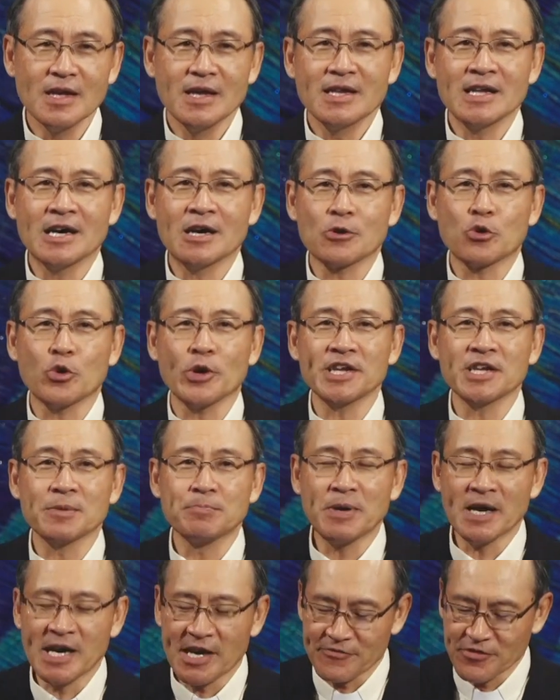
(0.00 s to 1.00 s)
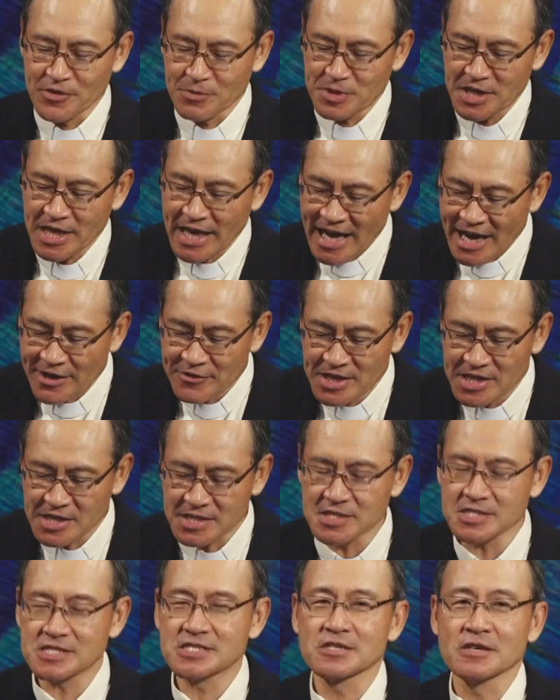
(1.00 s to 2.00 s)
Now, quite apart from the
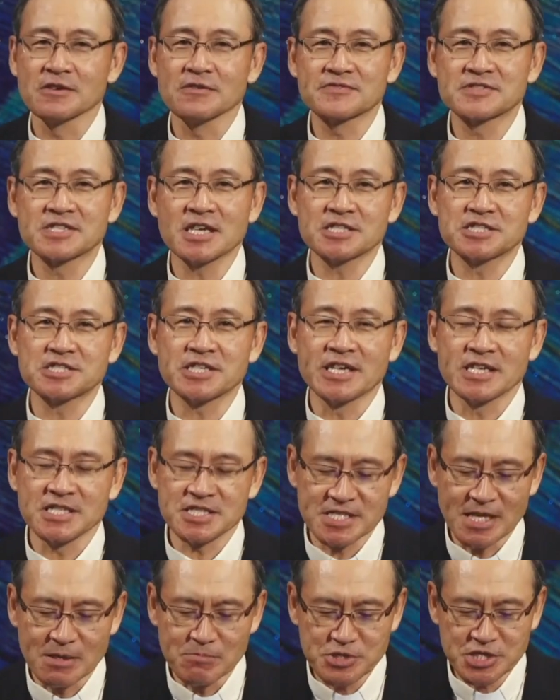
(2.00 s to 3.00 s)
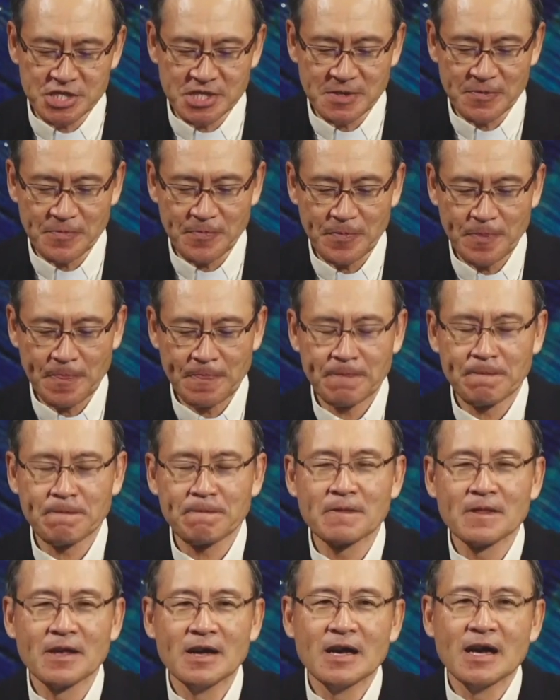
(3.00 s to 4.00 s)
arrogance of such an assumption,
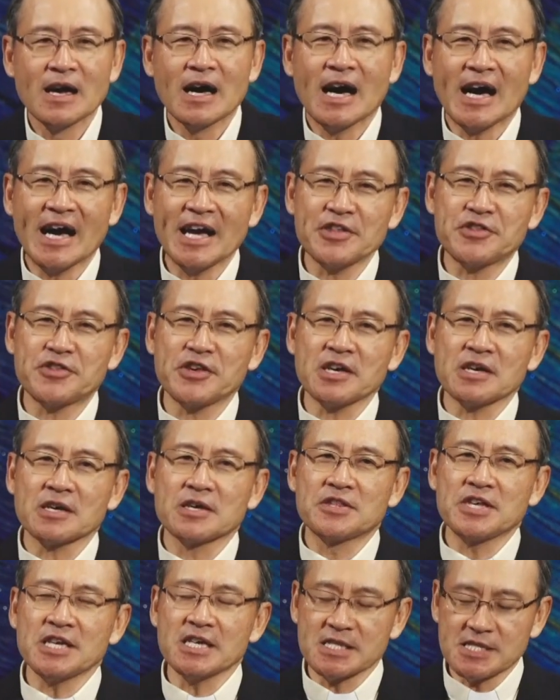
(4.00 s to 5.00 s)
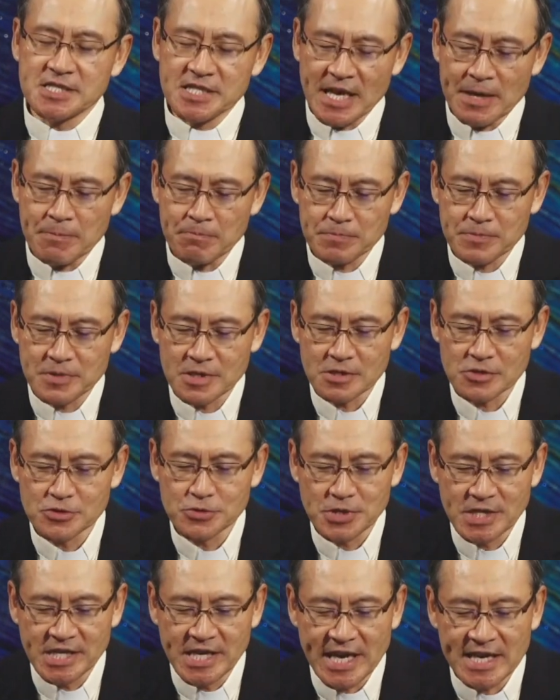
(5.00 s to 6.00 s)
I think the attempt to
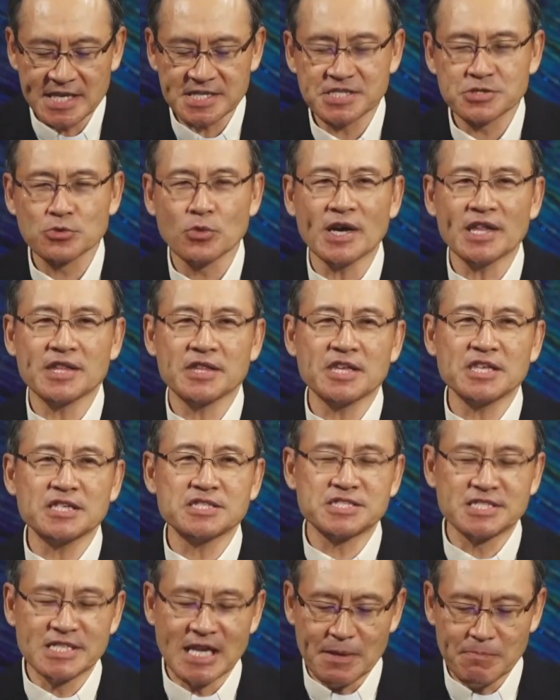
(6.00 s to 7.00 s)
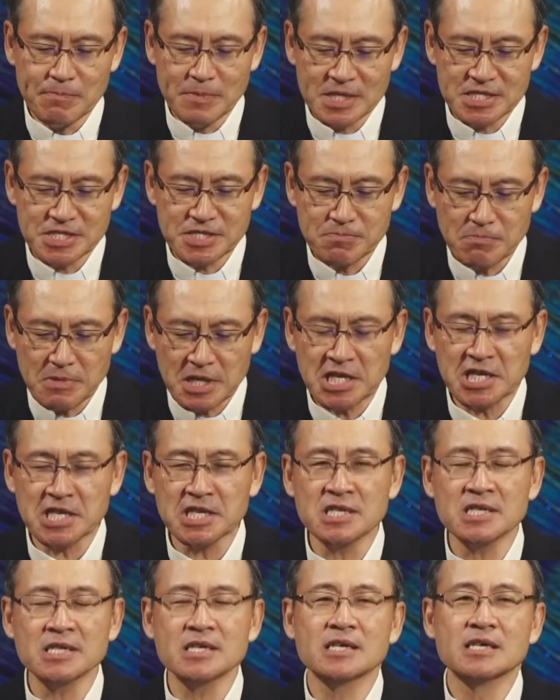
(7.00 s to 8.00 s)
guess what these numbers
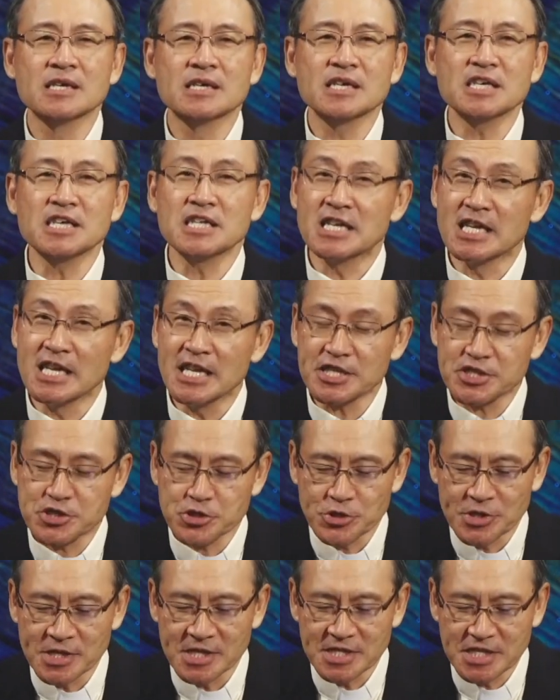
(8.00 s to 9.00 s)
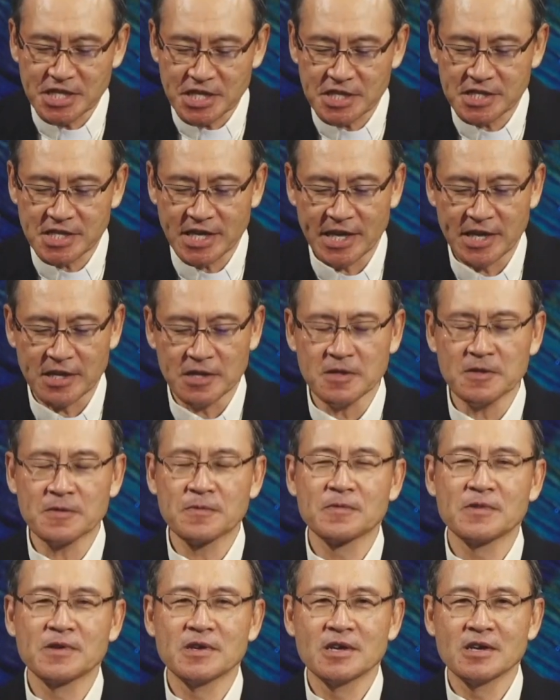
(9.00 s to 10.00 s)
mean in literal detail
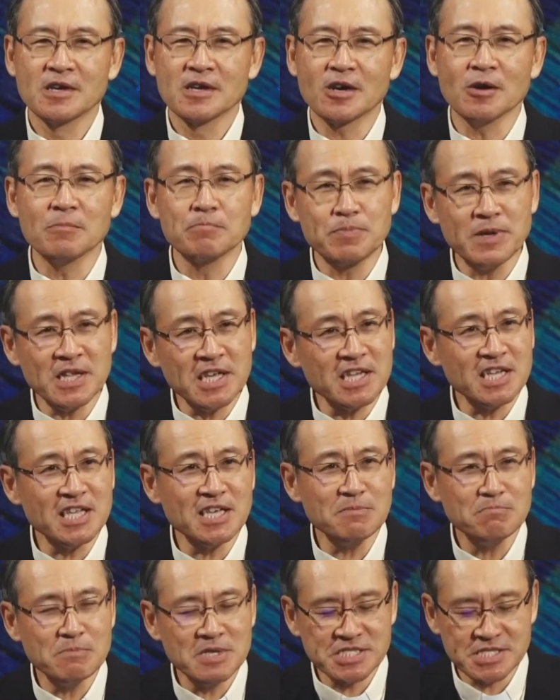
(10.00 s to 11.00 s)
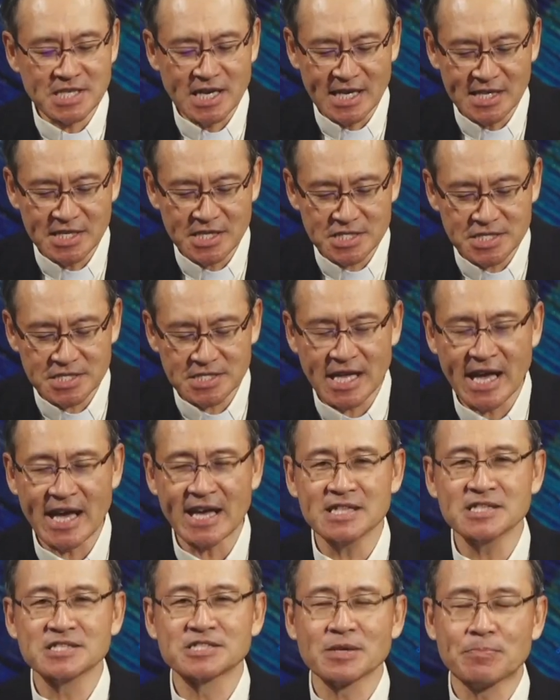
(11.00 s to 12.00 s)
completely
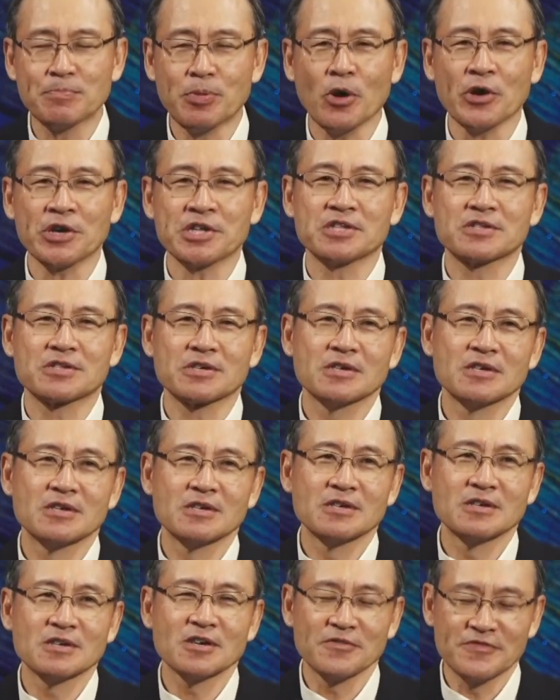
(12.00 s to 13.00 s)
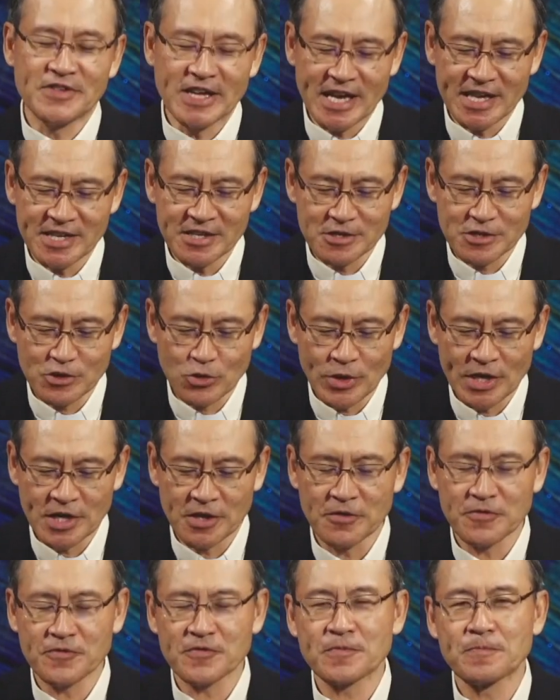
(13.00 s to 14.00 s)
misunderstands the point of Daniel
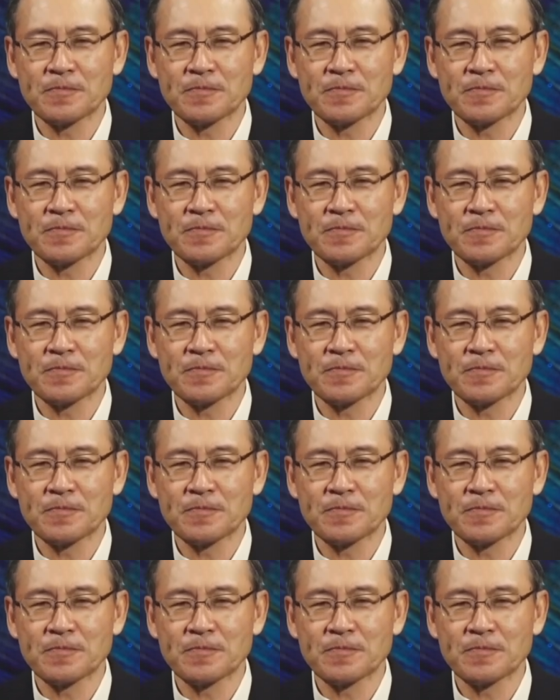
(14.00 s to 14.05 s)
12.